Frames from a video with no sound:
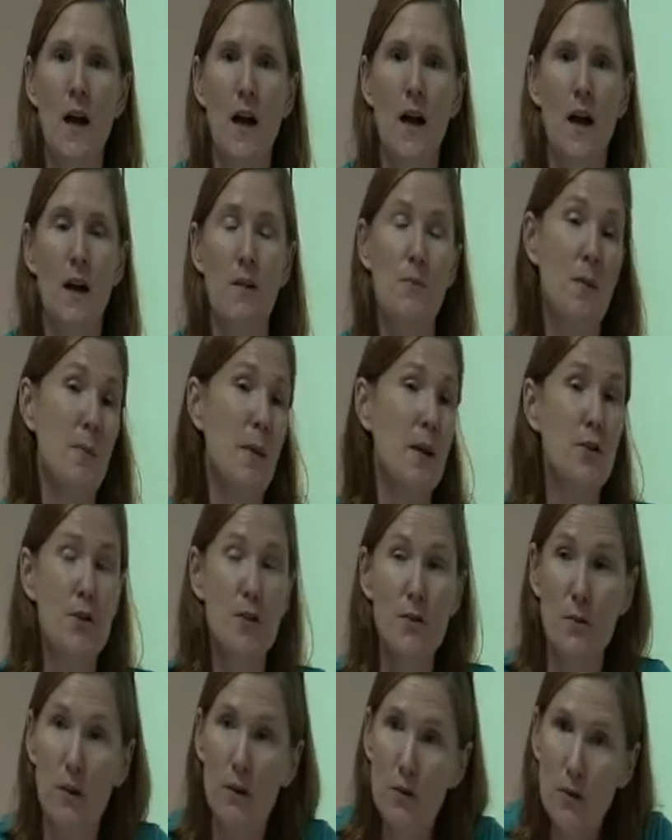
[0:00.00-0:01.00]
the major
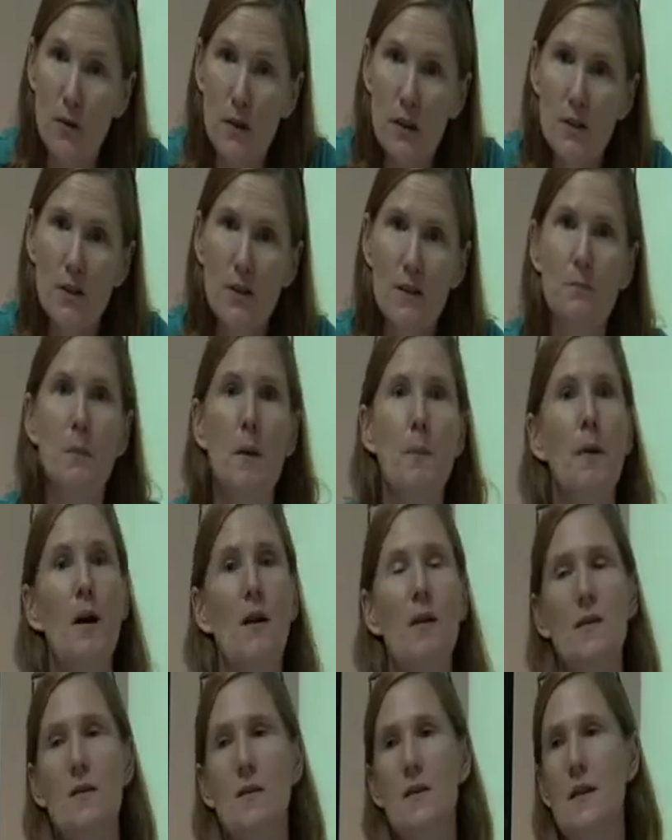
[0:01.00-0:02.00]
structural adjustment
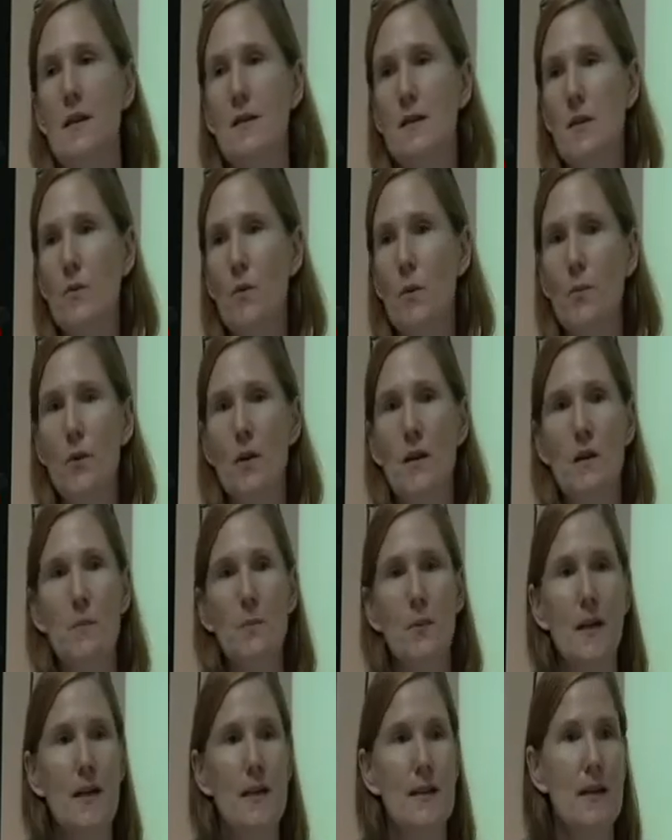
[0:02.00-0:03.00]
policies that were put into
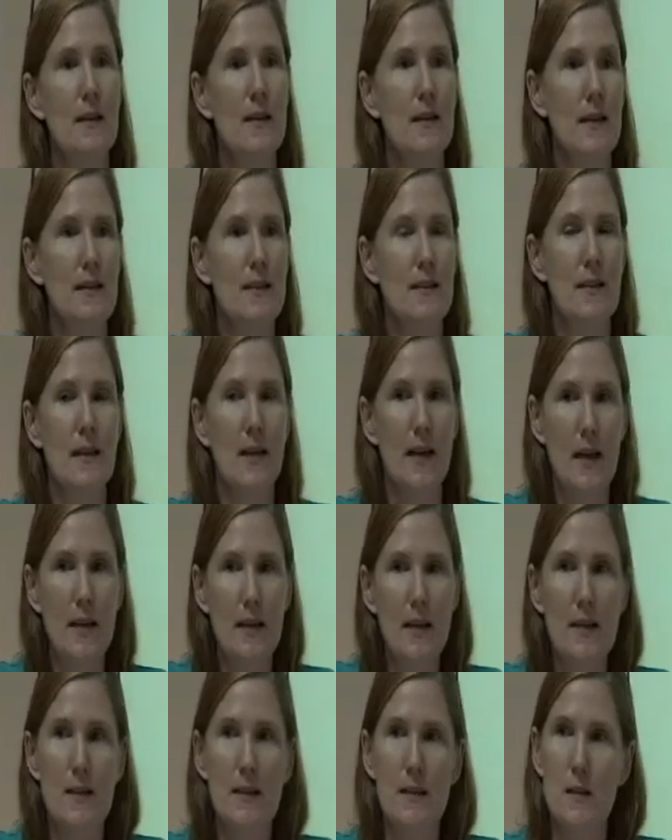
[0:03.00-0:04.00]
place in the
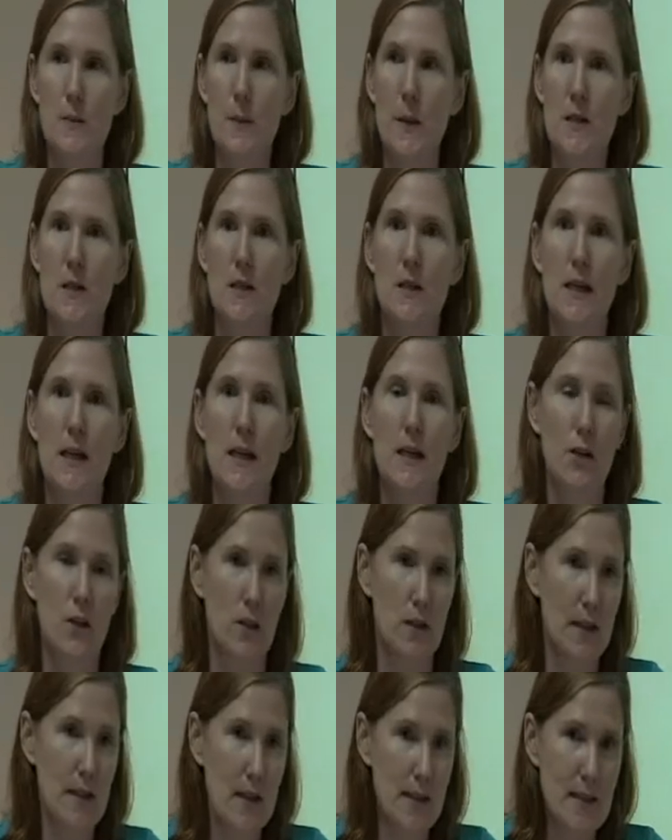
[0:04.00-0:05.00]
1980s, especially in
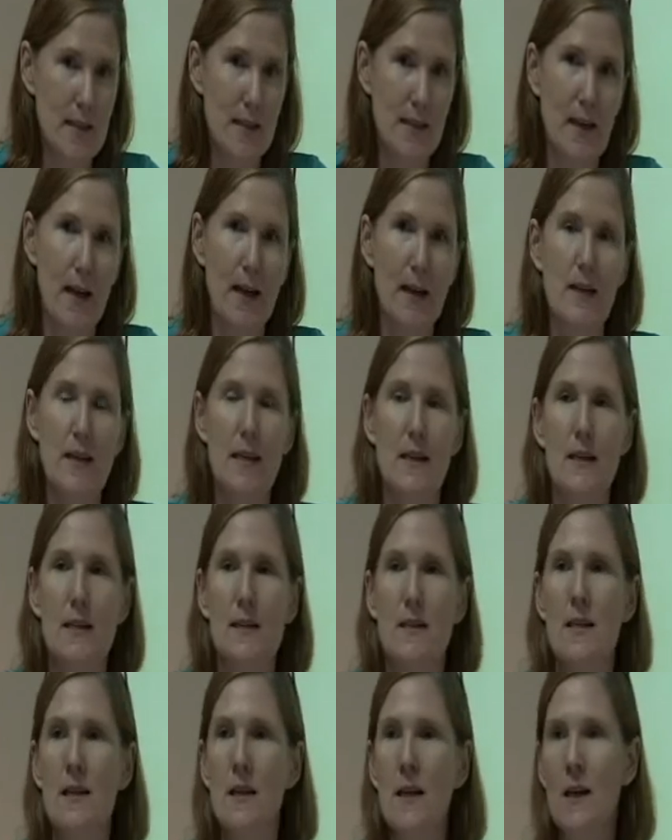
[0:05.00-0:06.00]
early
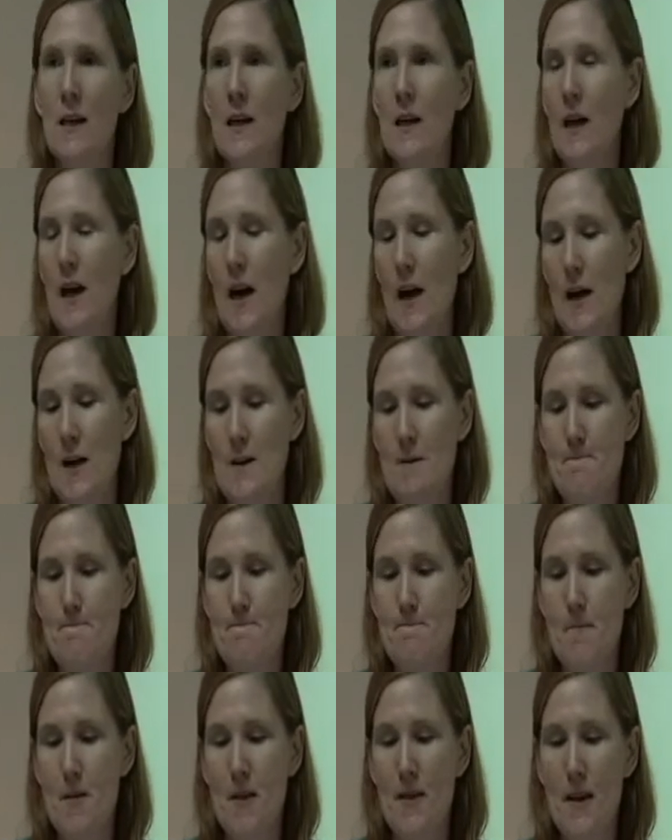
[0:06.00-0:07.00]
1990s,
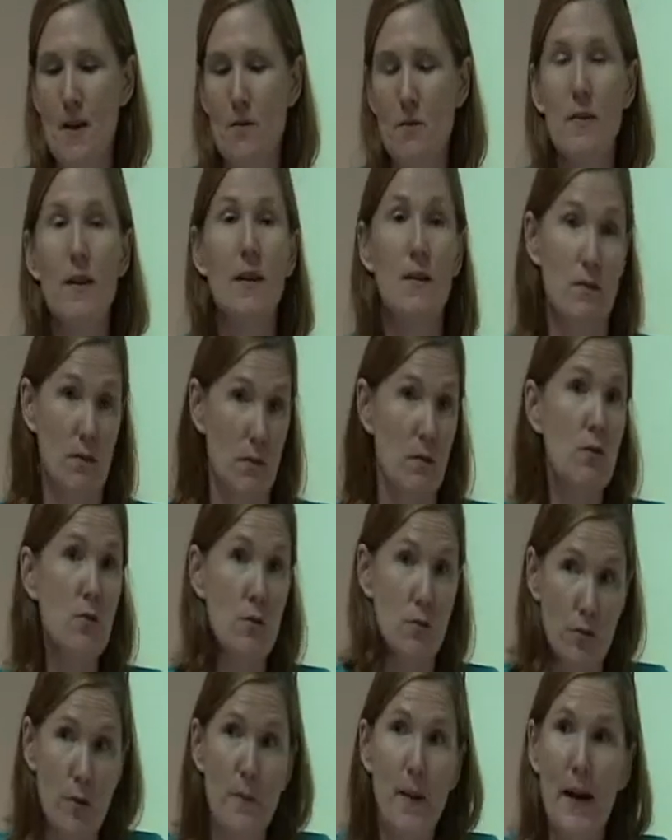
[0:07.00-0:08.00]

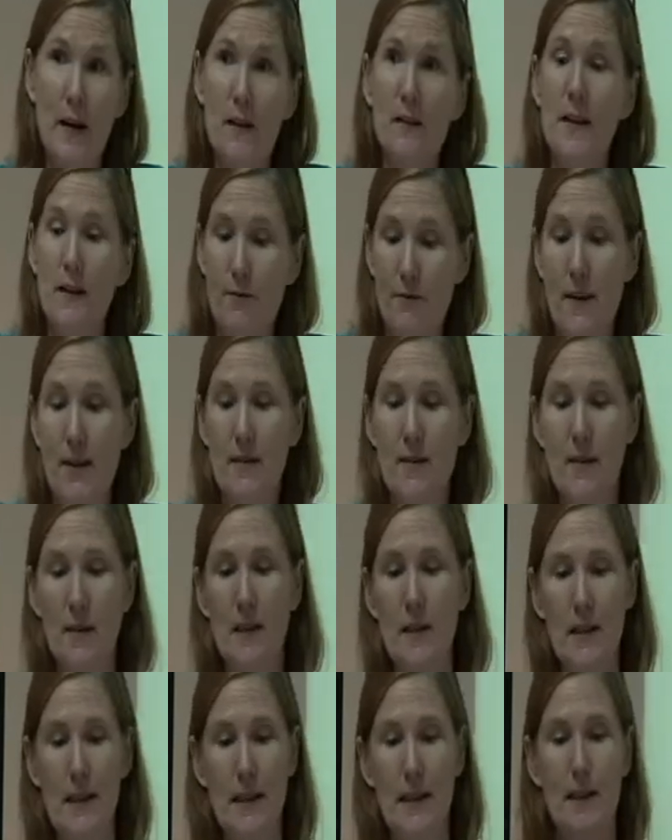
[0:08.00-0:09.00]
that dramatically affected the
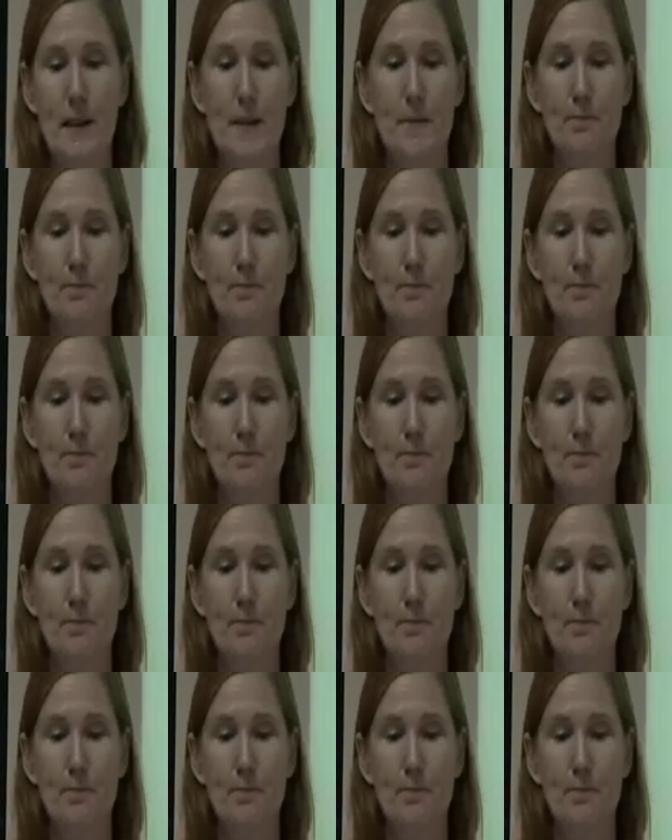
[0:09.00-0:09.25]
clinic.